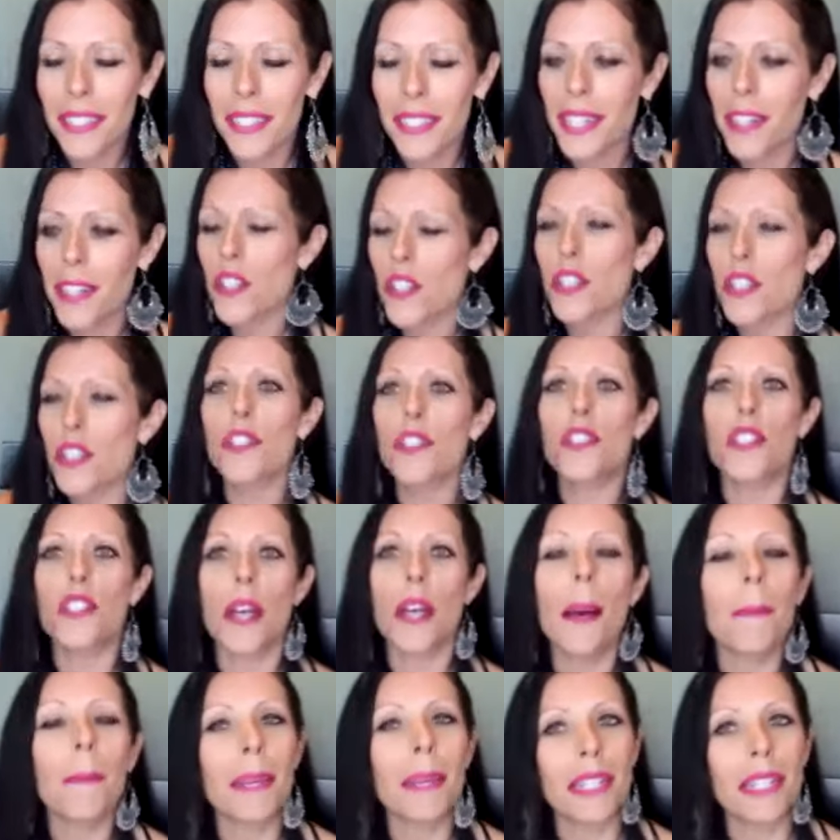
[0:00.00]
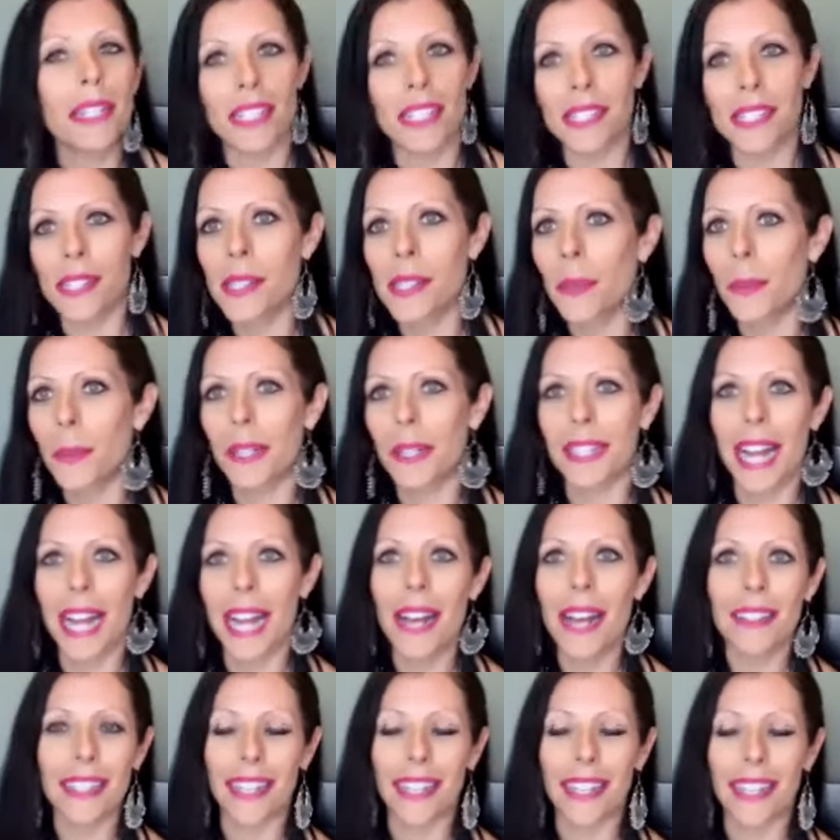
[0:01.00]
Like just jump. And if it doesn't work out,
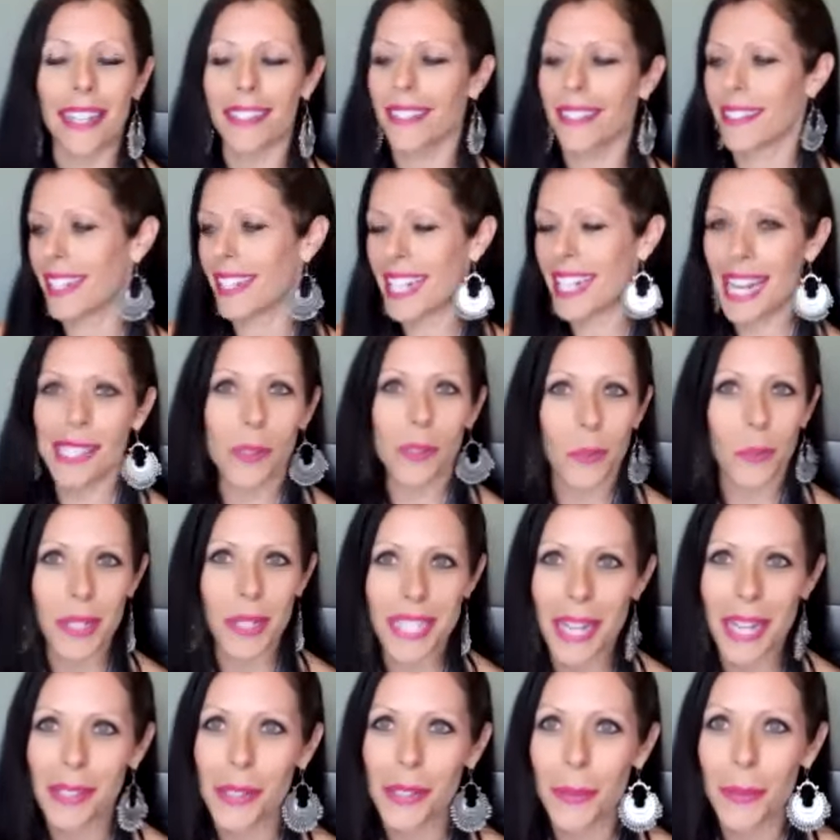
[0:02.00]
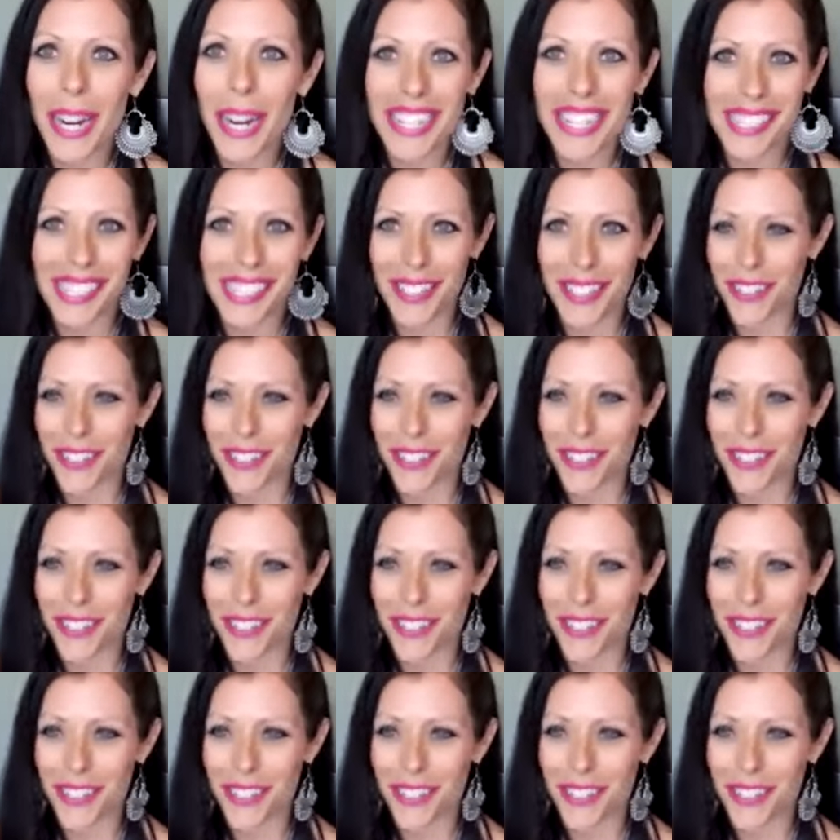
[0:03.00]
like it hasn't worked out twice.